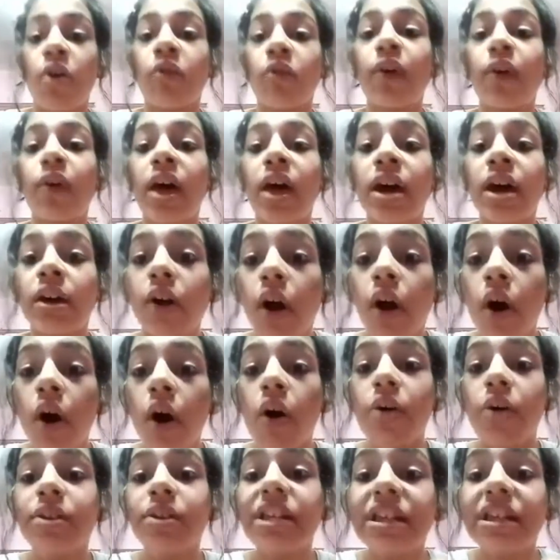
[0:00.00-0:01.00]
of her
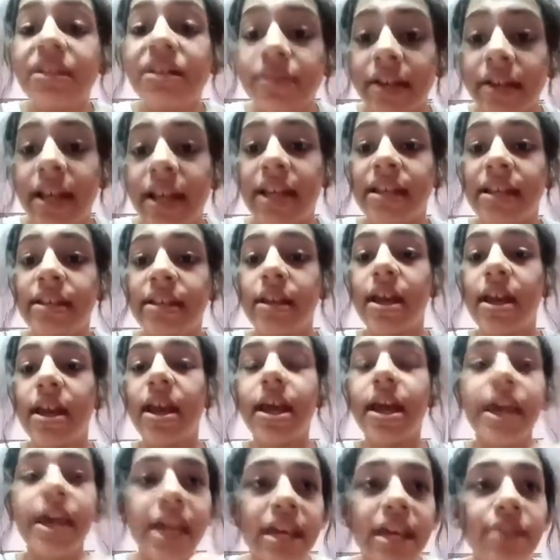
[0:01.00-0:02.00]
own grain
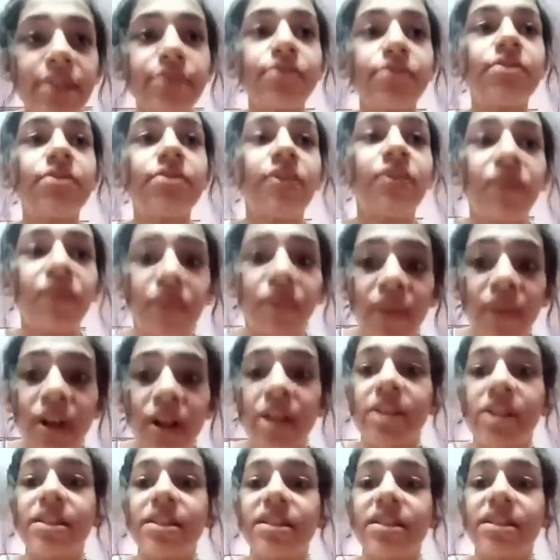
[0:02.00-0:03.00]
into the
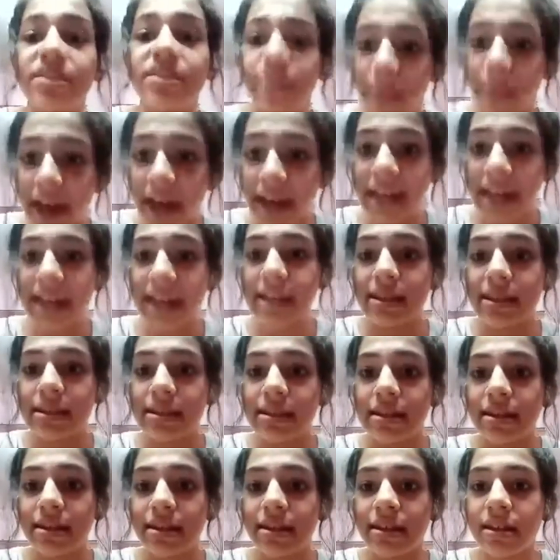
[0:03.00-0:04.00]
first
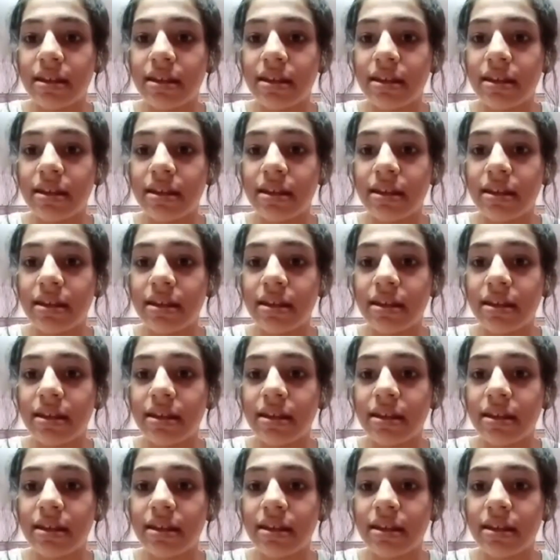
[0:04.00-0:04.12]
packet.